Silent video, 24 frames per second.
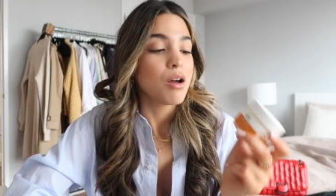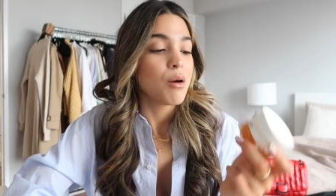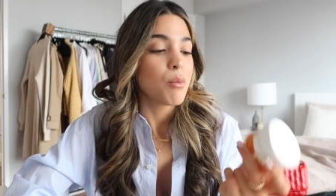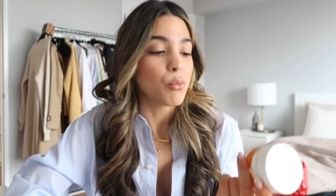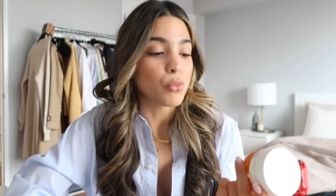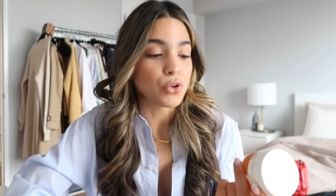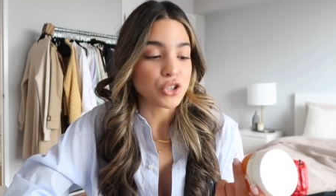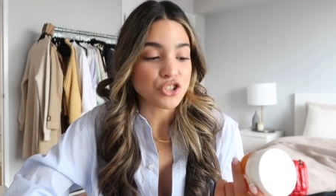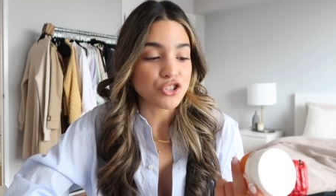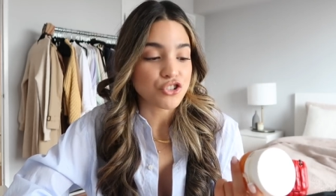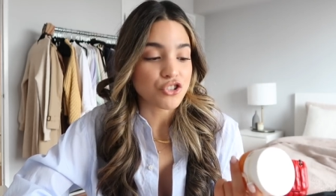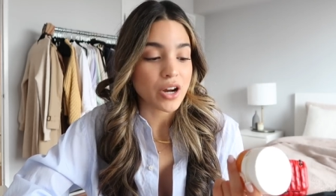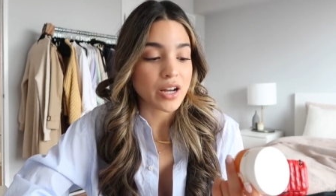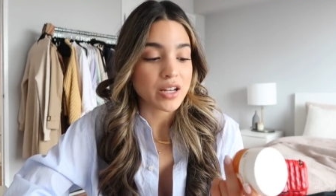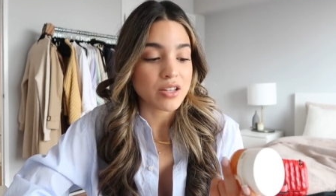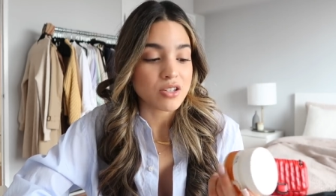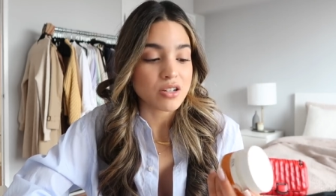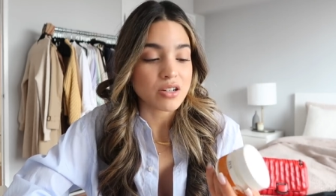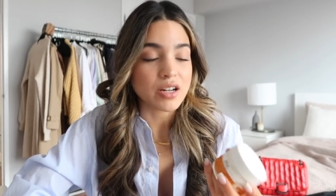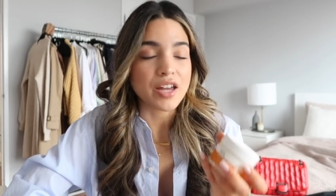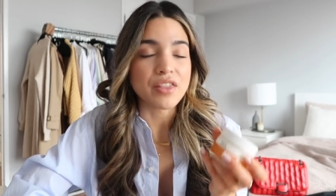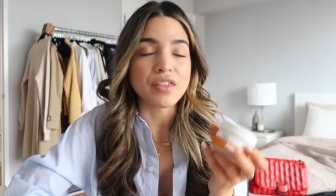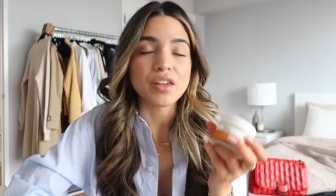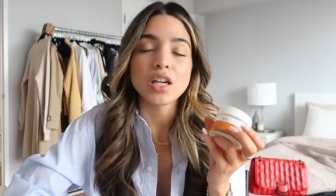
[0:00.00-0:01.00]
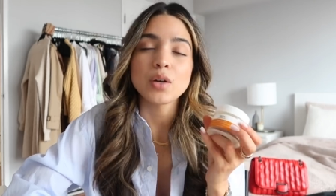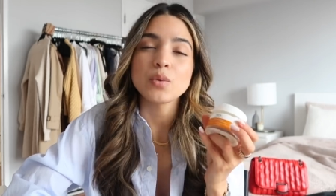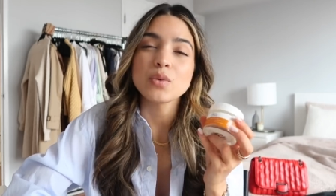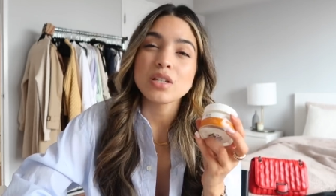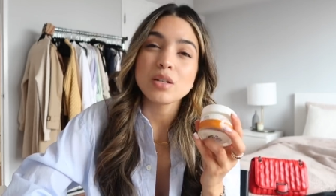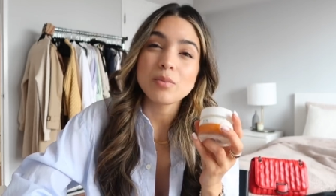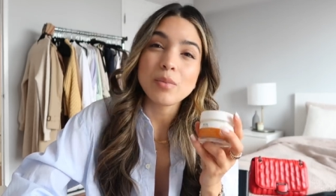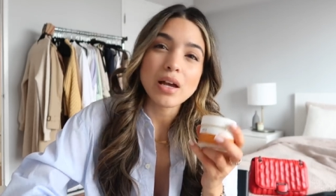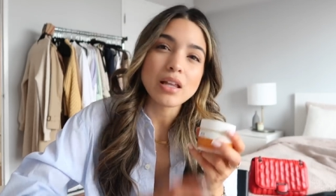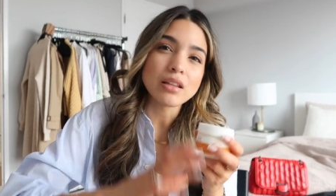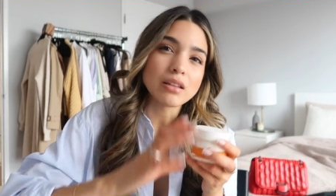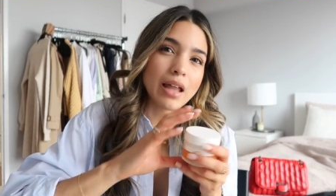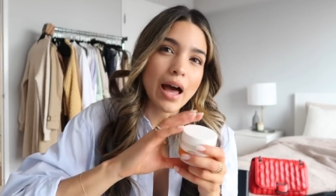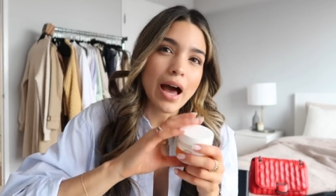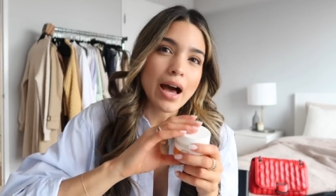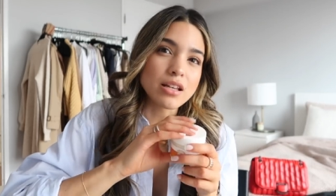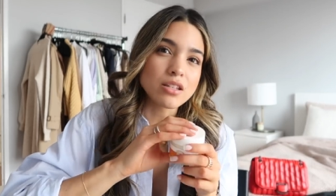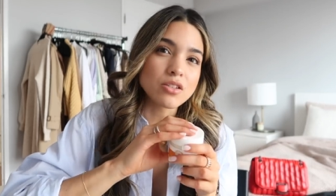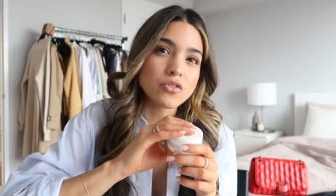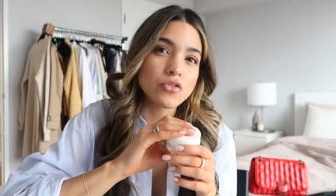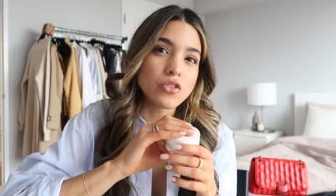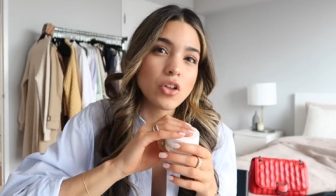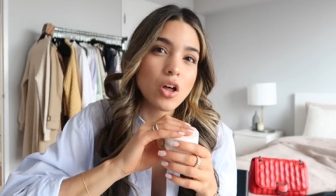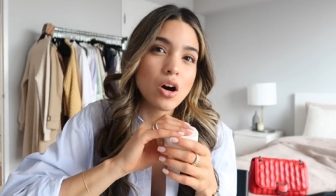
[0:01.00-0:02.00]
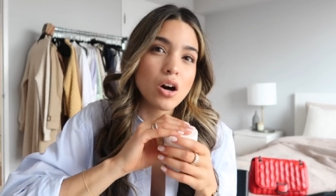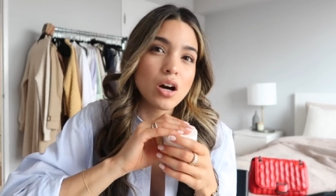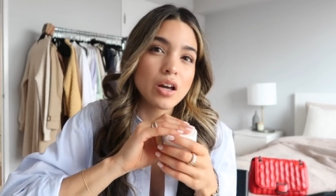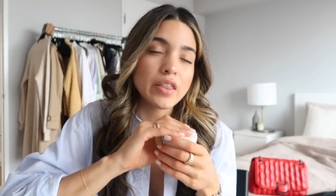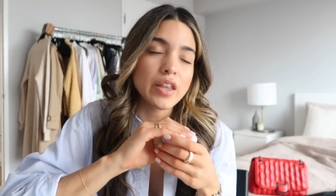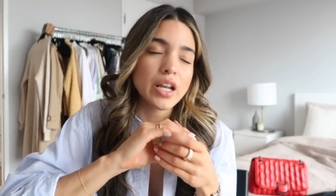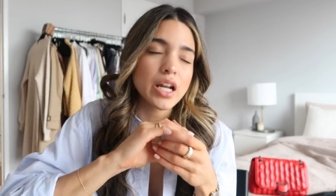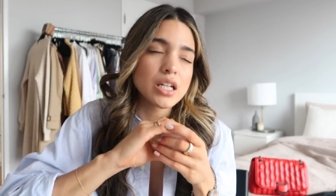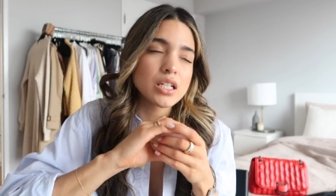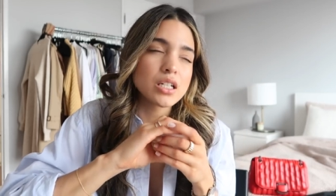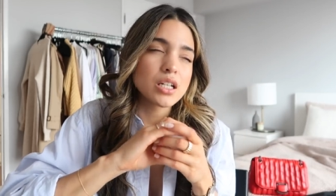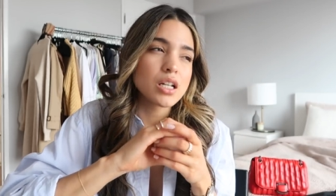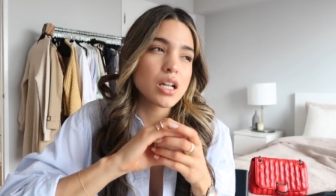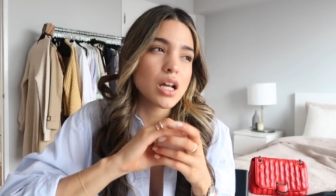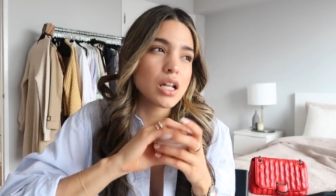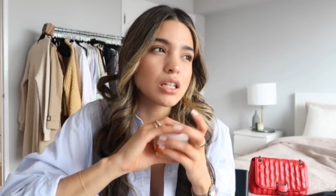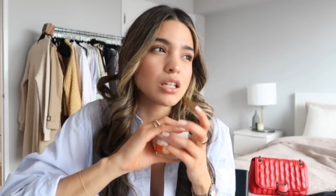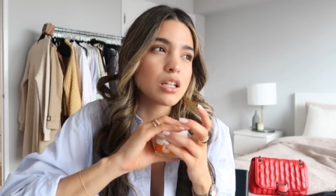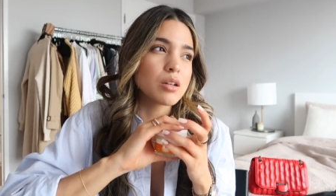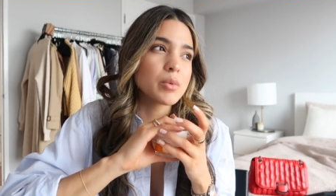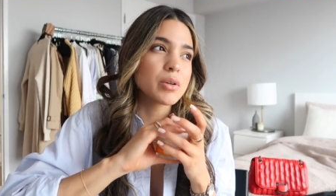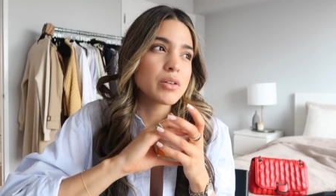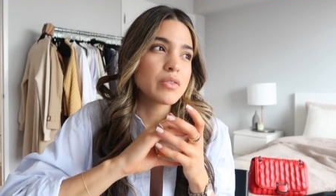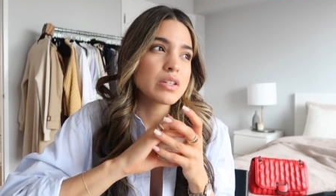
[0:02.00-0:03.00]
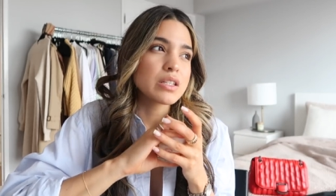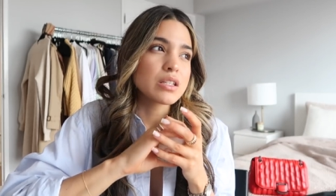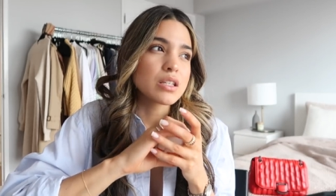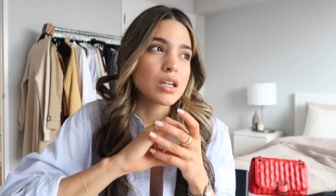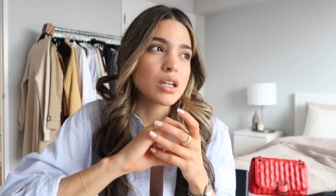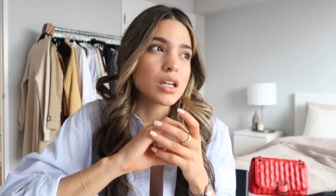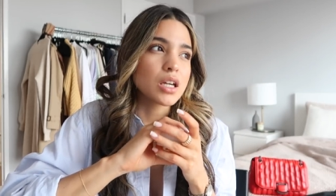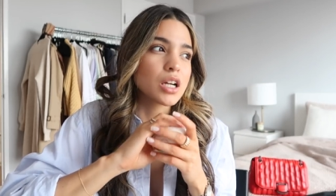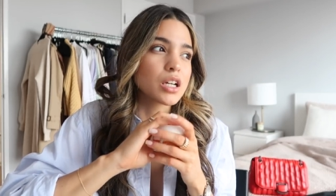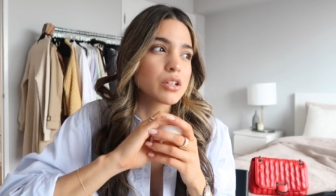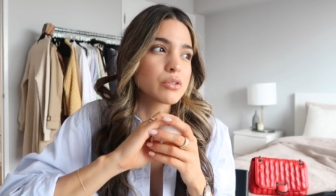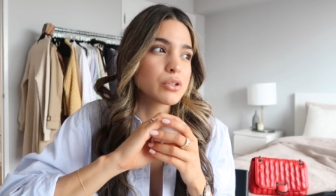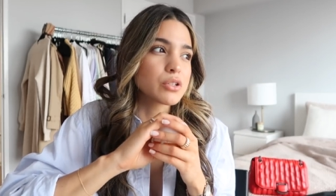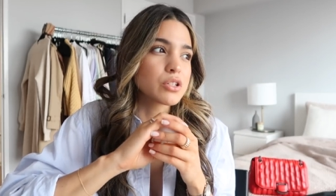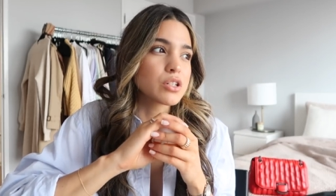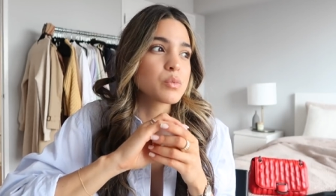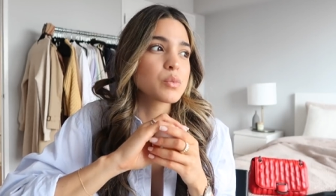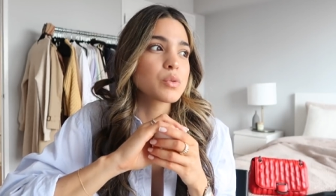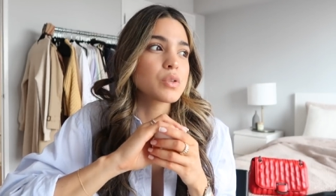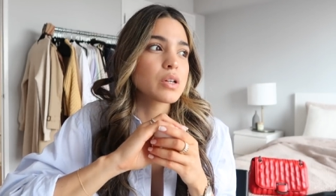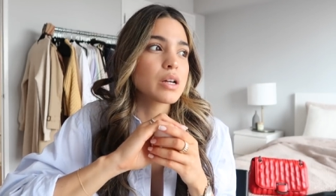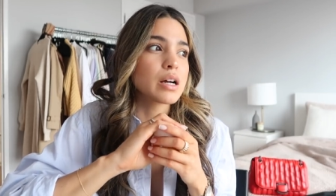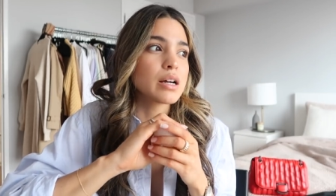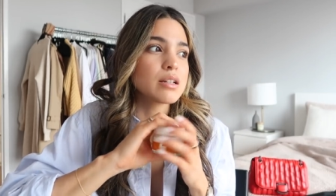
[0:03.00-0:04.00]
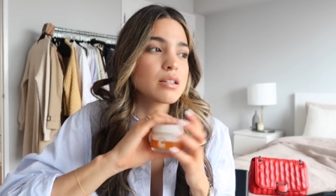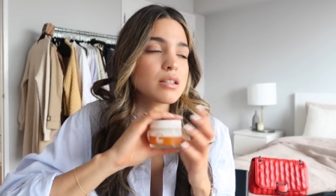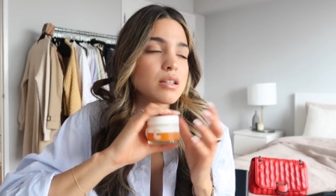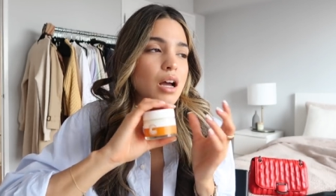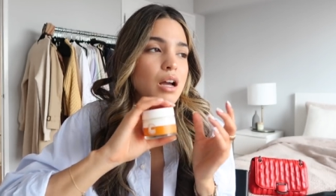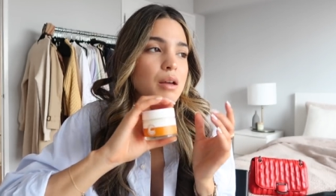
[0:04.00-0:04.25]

moisturizer. I think it was in my last vlog that I did a little bit of a skincare routine with you guys.